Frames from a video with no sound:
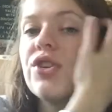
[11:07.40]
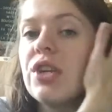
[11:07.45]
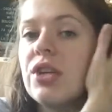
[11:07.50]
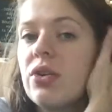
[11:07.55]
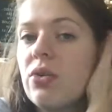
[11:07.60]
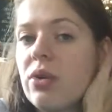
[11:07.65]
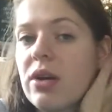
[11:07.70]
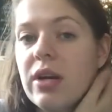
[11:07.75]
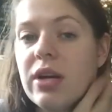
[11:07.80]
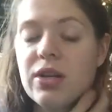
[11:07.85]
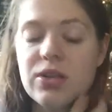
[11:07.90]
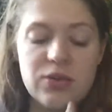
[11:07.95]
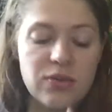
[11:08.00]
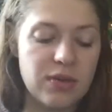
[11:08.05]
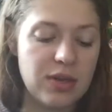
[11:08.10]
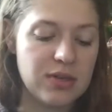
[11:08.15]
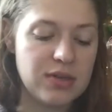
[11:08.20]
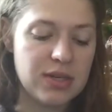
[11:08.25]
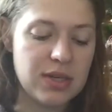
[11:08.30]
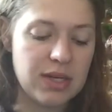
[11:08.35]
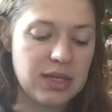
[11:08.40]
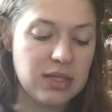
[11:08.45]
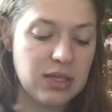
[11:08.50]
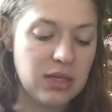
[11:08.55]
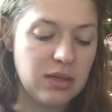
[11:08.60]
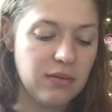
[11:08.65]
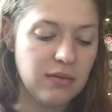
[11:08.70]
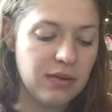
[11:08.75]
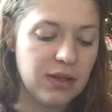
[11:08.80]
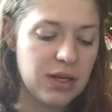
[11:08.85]
January
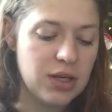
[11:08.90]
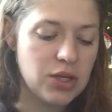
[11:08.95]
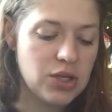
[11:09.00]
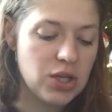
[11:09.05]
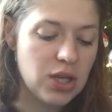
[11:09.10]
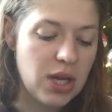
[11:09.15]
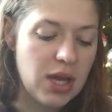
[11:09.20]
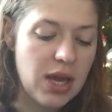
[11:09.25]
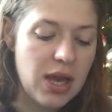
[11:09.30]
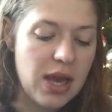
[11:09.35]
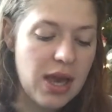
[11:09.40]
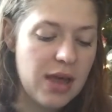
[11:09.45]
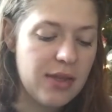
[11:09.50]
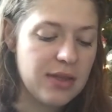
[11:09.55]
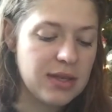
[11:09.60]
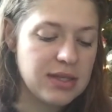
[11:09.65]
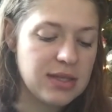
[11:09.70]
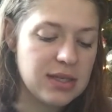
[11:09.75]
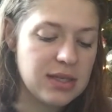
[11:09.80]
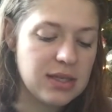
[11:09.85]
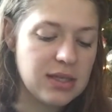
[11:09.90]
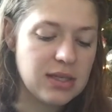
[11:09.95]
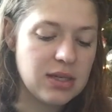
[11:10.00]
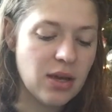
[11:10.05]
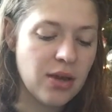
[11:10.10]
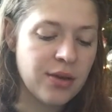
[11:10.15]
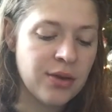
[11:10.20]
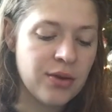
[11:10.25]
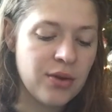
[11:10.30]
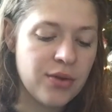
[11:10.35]
2019 finish. And this is
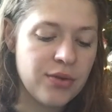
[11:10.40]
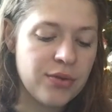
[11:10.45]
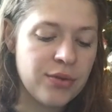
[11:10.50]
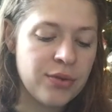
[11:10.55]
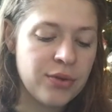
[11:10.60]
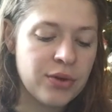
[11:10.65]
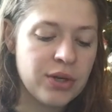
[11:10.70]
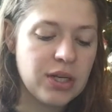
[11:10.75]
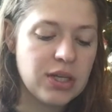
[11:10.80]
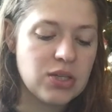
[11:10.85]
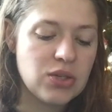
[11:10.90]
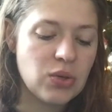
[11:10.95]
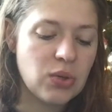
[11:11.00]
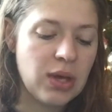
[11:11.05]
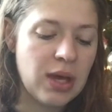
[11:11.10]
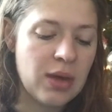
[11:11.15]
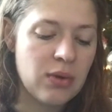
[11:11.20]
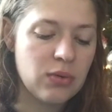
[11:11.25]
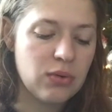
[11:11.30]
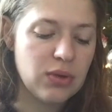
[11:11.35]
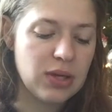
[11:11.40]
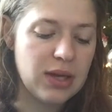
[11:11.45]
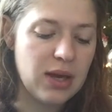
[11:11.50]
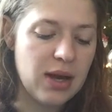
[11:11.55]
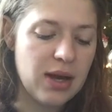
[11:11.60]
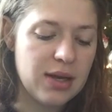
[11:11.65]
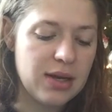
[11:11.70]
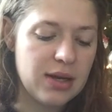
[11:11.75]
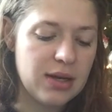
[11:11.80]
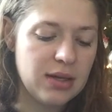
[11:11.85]
done on 32 count
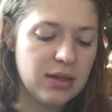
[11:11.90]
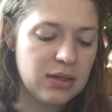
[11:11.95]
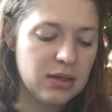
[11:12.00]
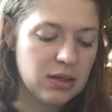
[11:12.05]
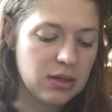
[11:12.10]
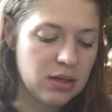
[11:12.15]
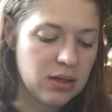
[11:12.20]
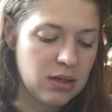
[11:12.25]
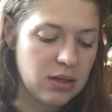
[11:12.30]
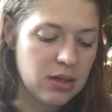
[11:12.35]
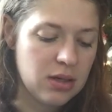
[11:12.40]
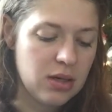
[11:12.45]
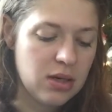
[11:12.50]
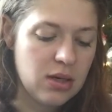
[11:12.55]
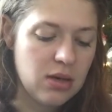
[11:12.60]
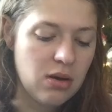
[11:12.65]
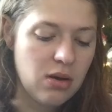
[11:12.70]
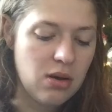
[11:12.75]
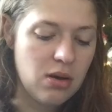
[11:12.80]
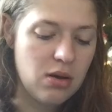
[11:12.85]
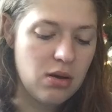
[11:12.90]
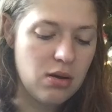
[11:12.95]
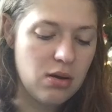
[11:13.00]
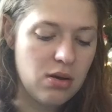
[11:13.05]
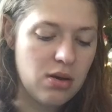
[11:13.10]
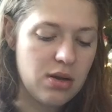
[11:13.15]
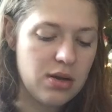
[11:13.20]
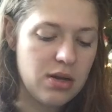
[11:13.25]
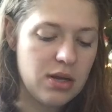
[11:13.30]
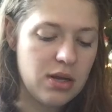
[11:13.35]
Lugana
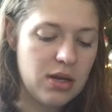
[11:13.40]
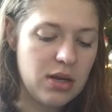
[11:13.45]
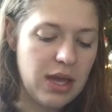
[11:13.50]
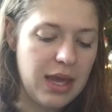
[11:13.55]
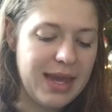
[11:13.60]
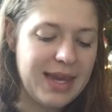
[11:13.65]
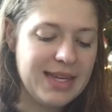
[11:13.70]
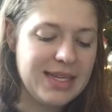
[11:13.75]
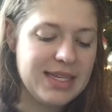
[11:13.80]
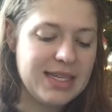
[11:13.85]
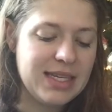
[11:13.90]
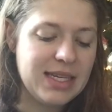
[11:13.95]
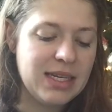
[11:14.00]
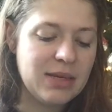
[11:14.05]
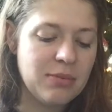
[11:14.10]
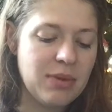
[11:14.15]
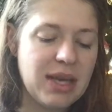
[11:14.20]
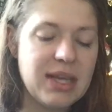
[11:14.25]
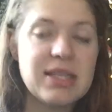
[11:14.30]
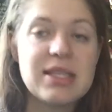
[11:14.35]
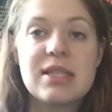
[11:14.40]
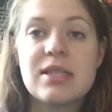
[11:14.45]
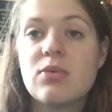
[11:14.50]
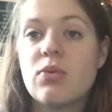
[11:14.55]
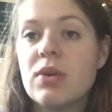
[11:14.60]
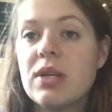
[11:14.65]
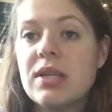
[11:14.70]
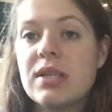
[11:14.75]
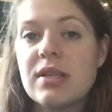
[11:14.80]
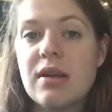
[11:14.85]
on a 18 by
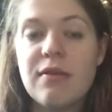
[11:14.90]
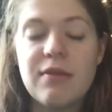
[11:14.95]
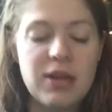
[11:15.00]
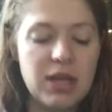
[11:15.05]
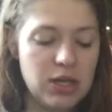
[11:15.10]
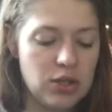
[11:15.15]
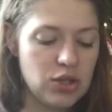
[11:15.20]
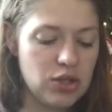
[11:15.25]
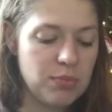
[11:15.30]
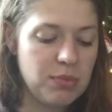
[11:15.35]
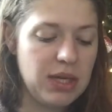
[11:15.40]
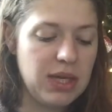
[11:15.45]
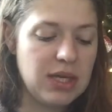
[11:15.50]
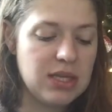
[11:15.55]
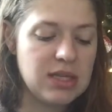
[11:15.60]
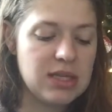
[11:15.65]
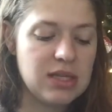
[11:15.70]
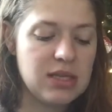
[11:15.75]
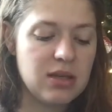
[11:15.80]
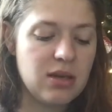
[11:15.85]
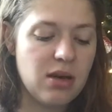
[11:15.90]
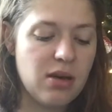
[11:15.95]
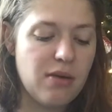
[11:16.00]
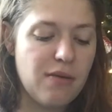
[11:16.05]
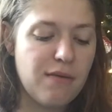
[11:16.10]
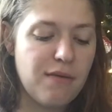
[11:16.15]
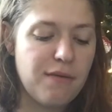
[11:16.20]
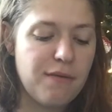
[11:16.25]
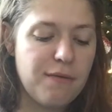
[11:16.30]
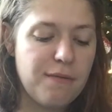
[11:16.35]
27 inch piece
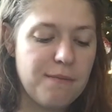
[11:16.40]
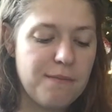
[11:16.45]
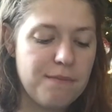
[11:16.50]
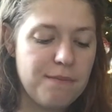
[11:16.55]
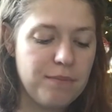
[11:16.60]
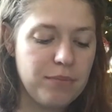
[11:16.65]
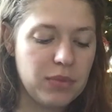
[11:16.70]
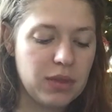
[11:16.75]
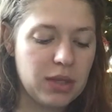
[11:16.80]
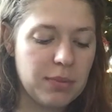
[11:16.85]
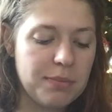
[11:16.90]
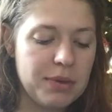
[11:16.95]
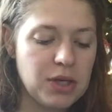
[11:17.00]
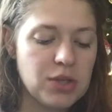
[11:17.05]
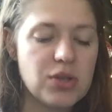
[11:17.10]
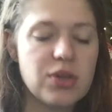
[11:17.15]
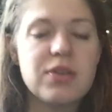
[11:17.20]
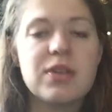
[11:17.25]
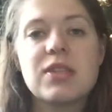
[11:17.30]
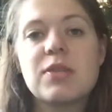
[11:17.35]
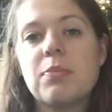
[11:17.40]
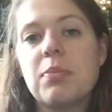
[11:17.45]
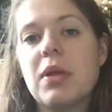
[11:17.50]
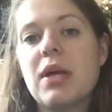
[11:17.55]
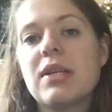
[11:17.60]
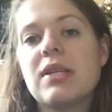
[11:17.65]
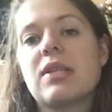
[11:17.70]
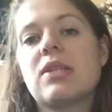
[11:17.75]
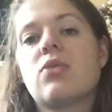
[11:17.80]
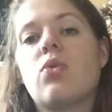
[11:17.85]
of Picture This
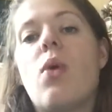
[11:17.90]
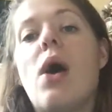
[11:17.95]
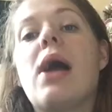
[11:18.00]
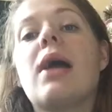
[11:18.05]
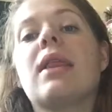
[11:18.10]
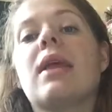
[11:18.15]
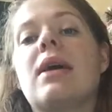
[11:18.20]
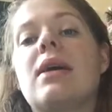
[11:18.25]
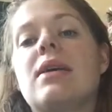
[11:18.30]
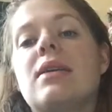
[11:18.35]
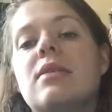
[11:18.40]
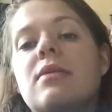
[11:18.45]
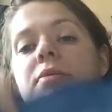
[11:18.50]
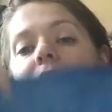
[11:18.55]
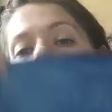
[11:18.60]
Plus Twilight.